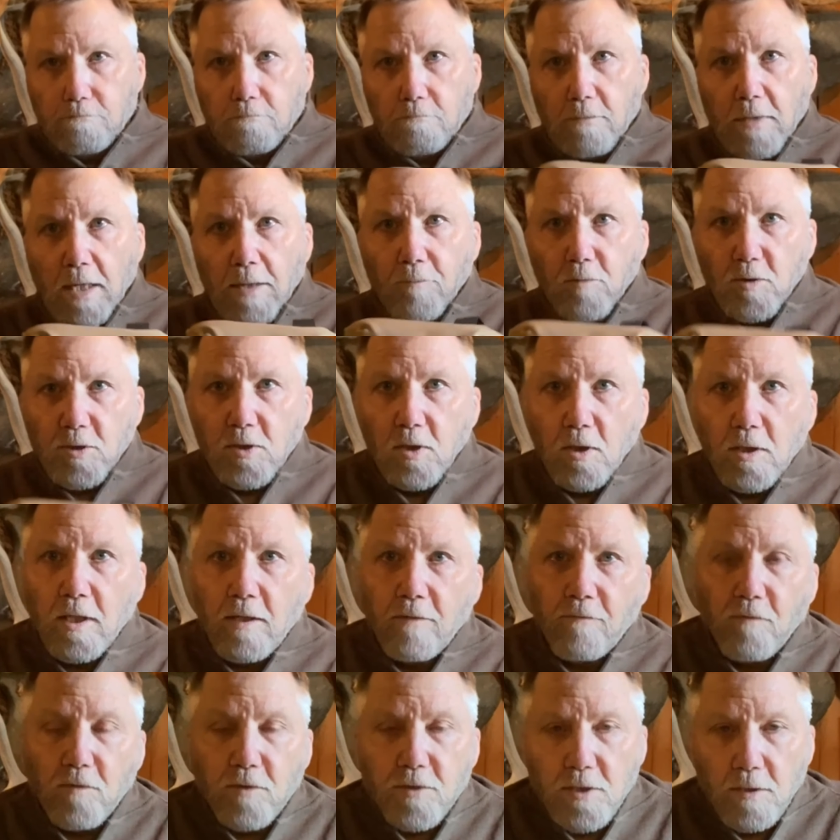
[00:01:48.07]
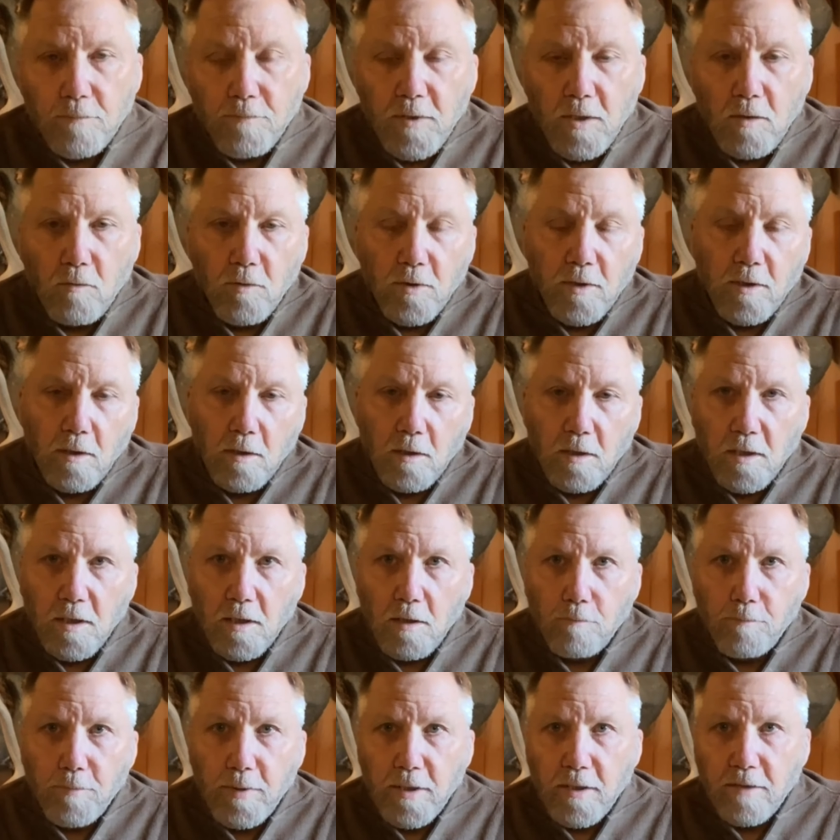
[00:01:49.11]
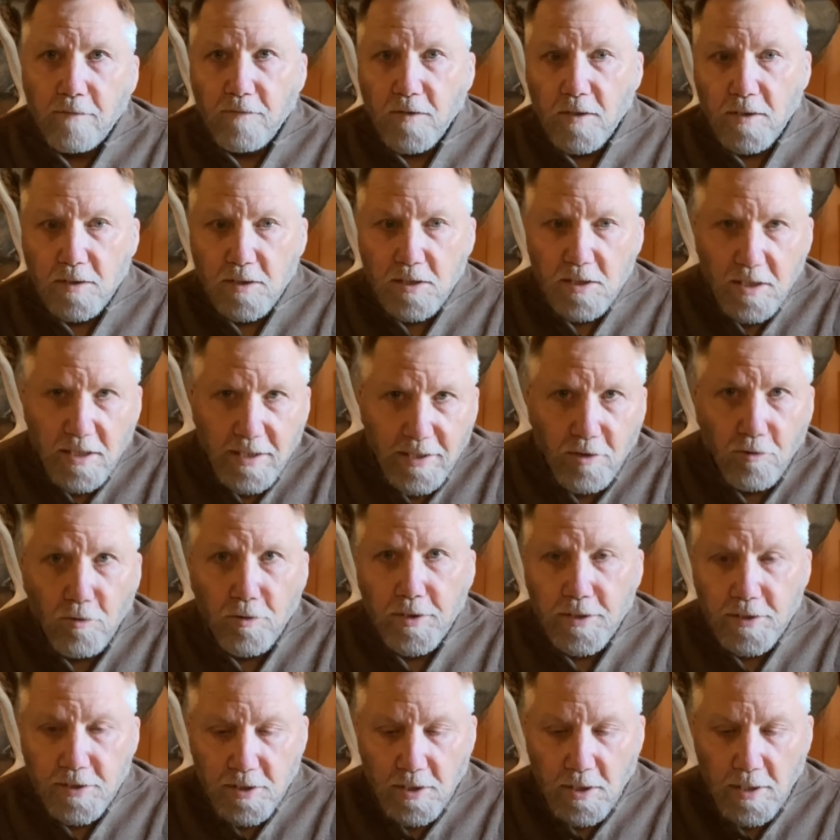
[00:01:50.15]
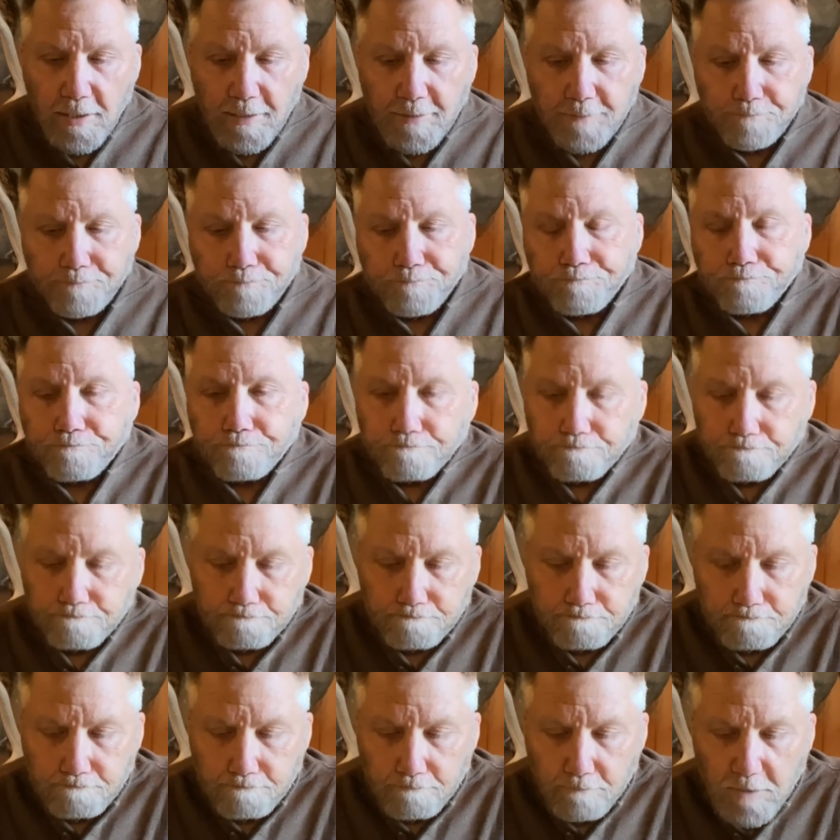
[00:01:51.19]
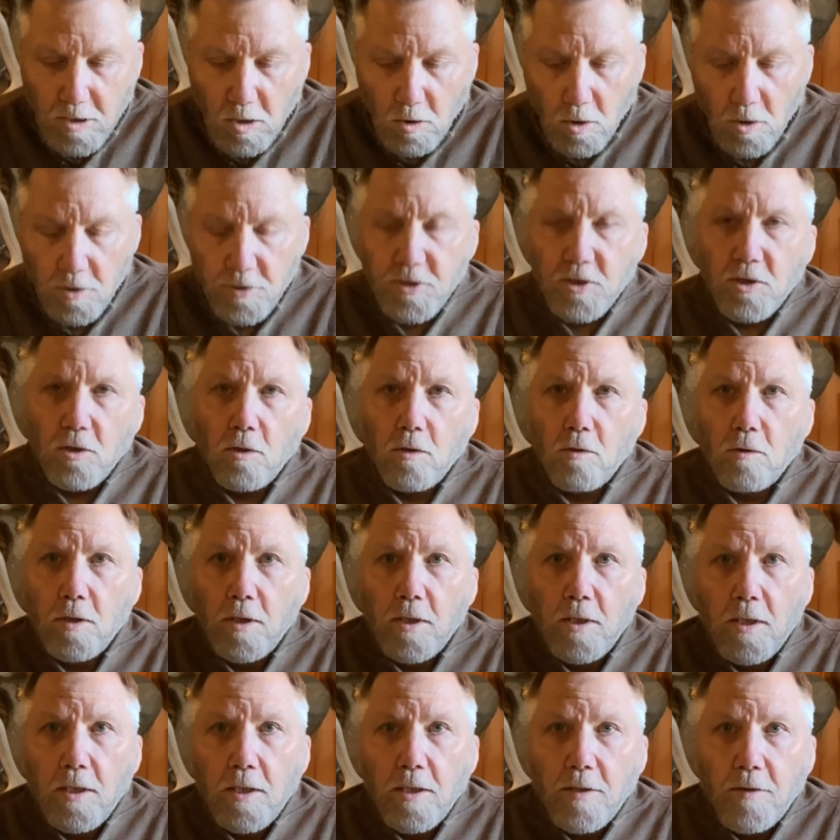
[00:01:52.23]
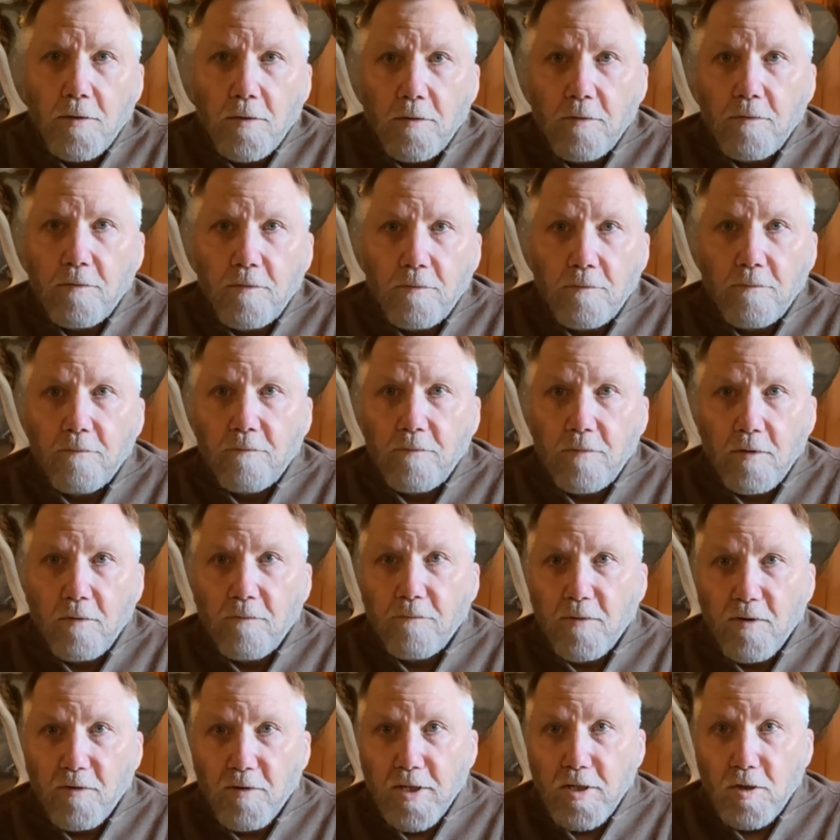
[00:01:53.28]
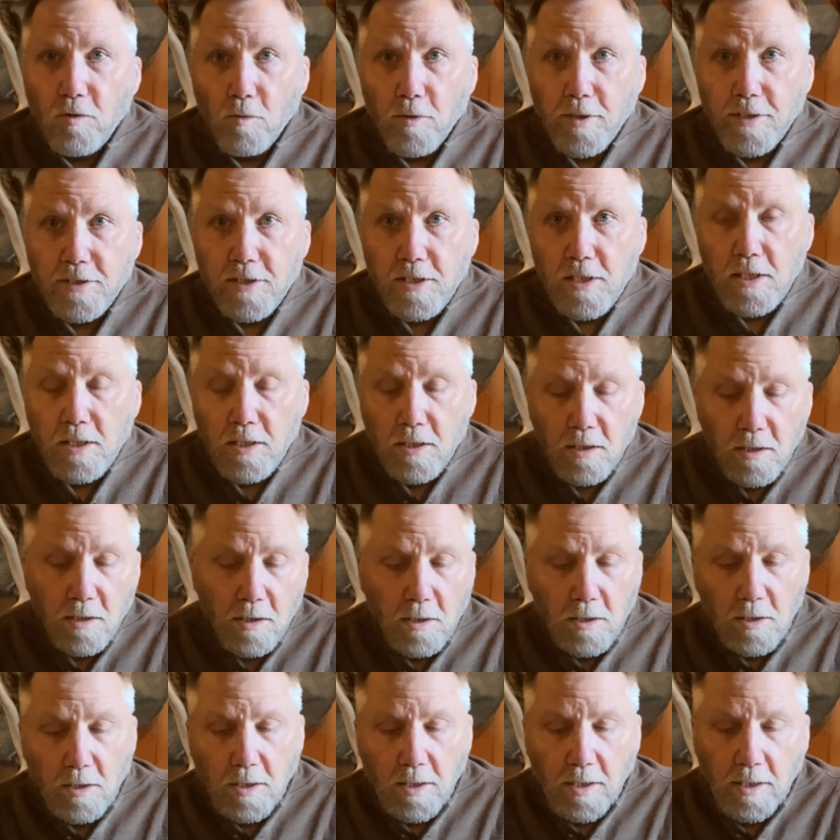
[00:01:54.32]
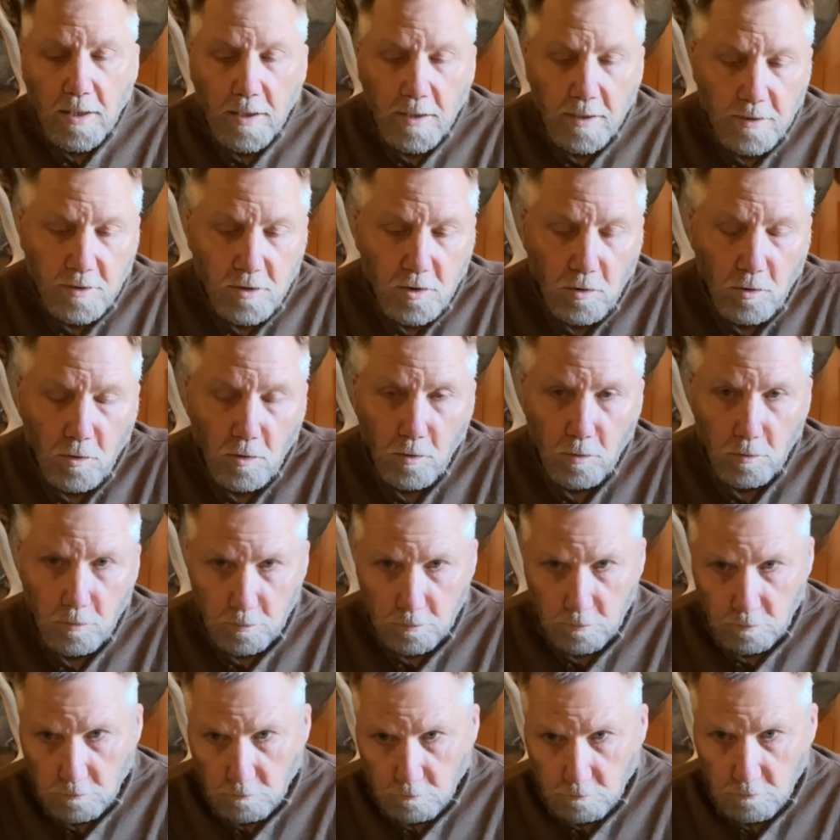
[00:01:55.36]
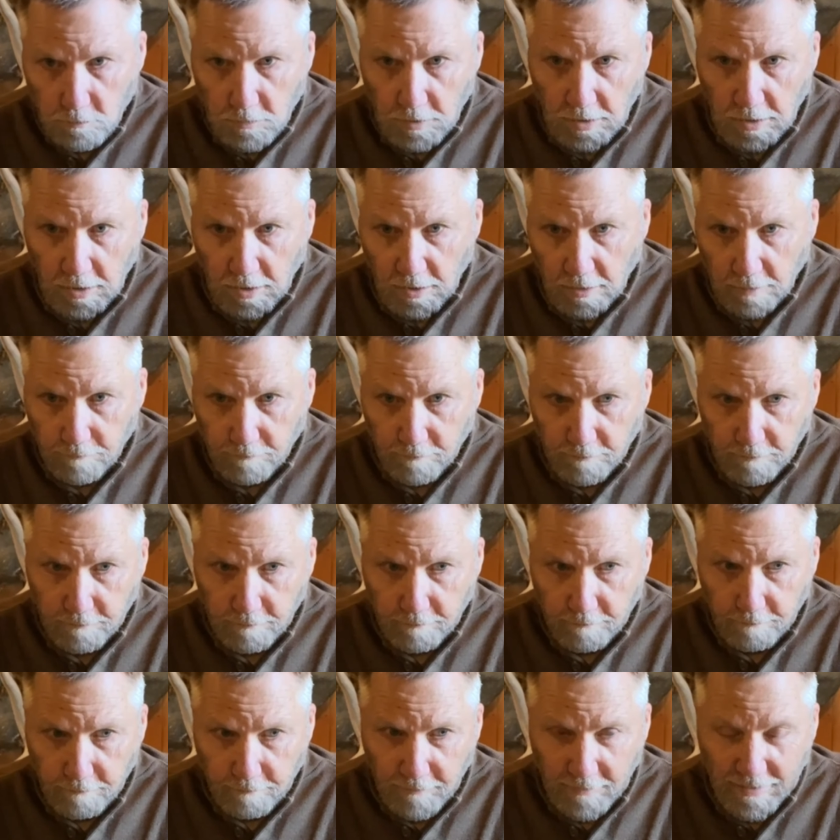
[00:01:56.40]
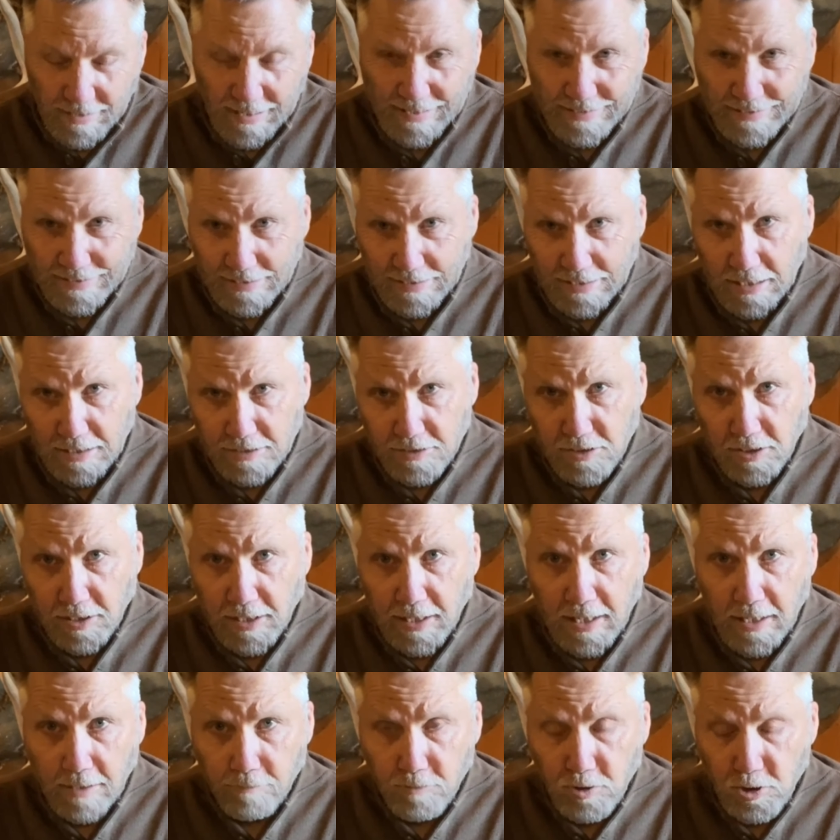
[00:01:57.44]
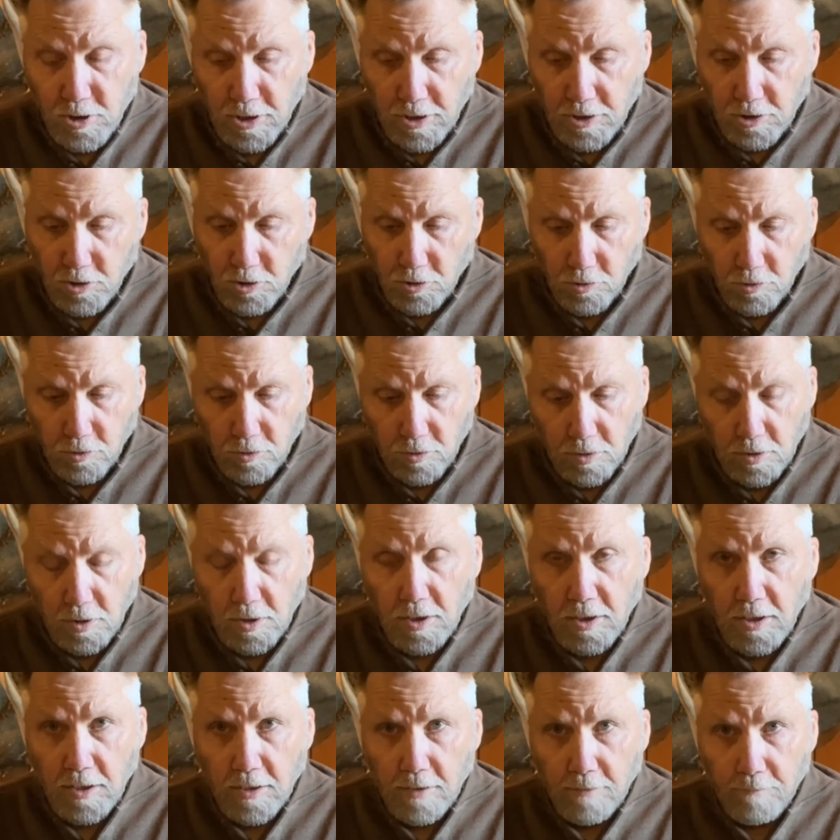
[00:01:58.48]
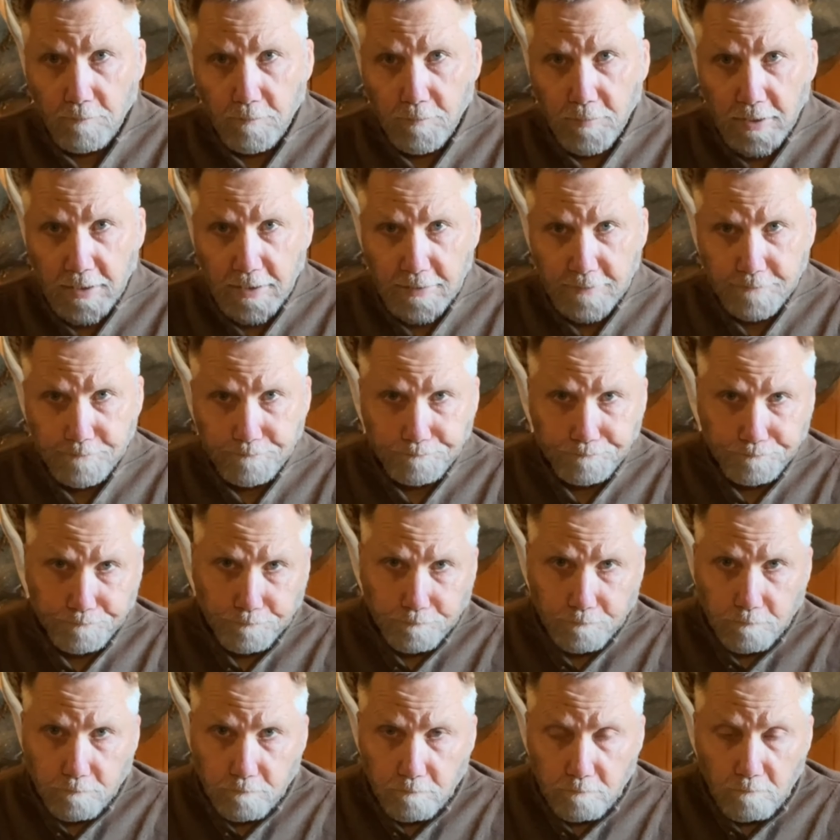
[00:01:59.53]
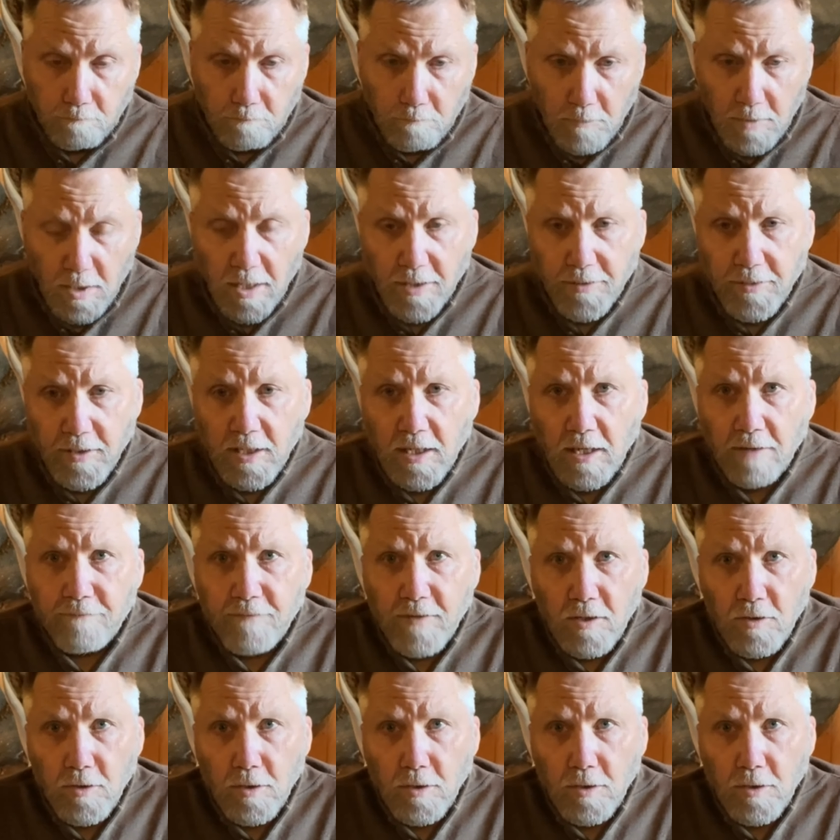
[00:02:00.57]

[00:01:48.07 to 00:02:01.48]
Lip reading: I was looking for something with a little bit of a sleeker design. Also, they're very noisy, and so not that that's a game changer, but I think I found